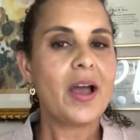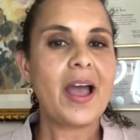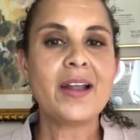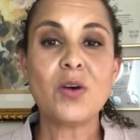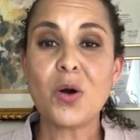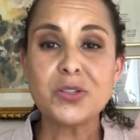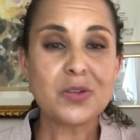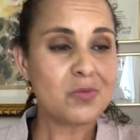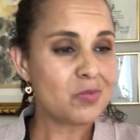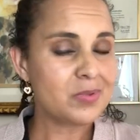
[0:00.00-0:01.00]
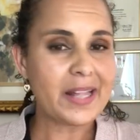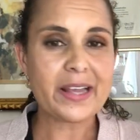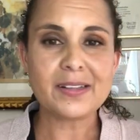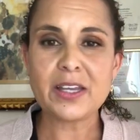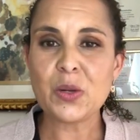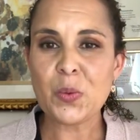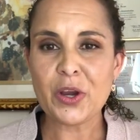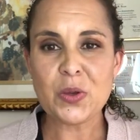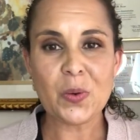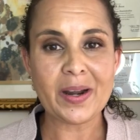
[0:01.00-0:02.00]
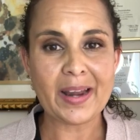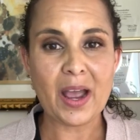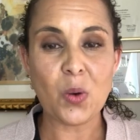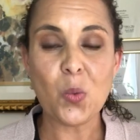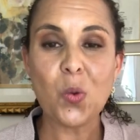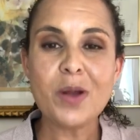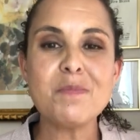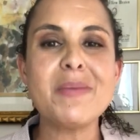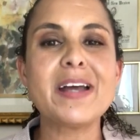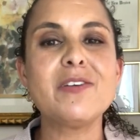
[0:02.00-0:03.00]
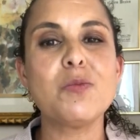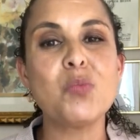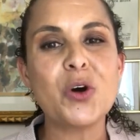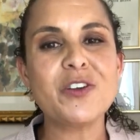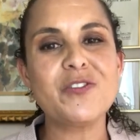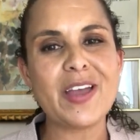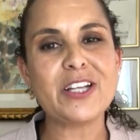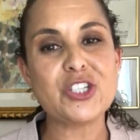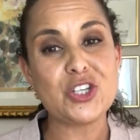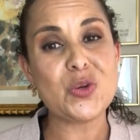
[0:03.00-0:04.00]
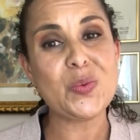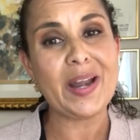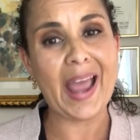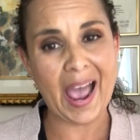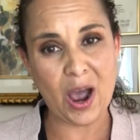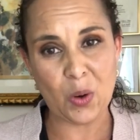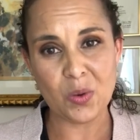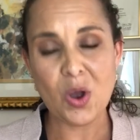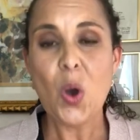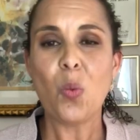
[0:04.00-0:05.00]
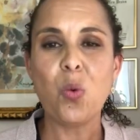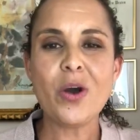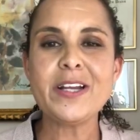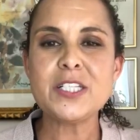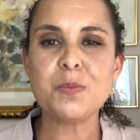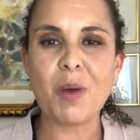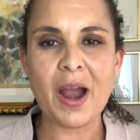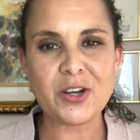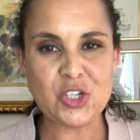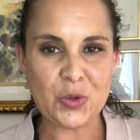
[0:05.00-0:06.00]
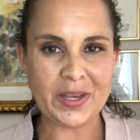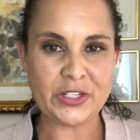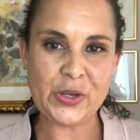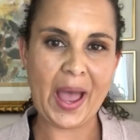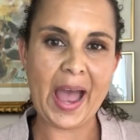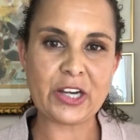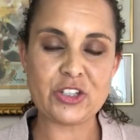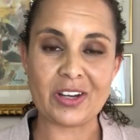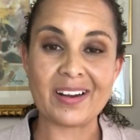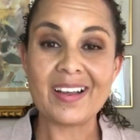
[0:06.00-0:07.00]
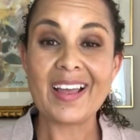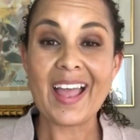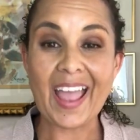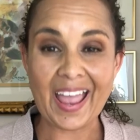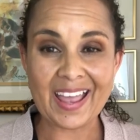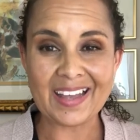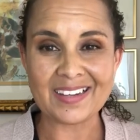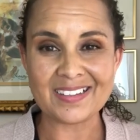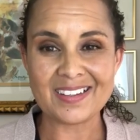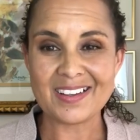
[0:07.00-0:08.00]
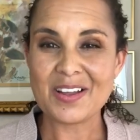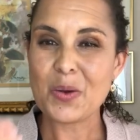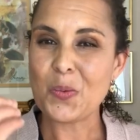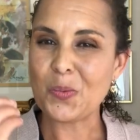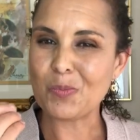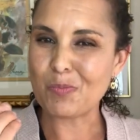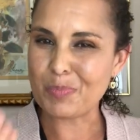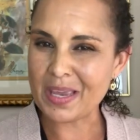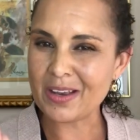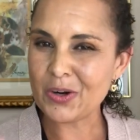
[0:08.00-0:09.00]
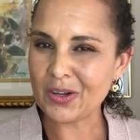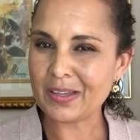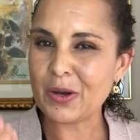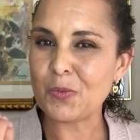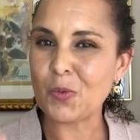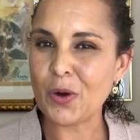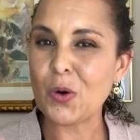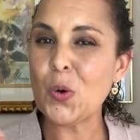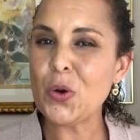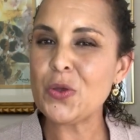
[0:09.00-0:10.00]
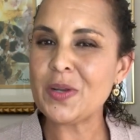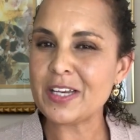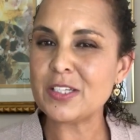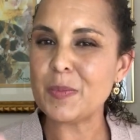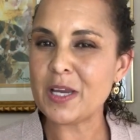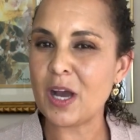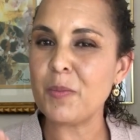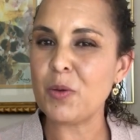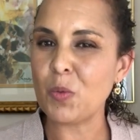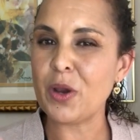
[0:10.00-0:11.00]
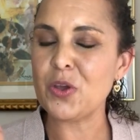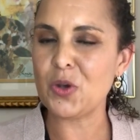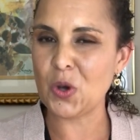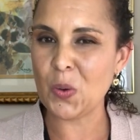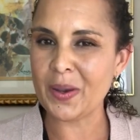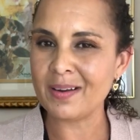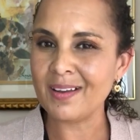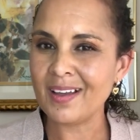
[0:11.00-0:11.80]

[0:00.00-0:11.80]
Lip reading: And also, like looking where you are now, what motivates you now? What inspires you into action? And being clear who you need to become and where you're going,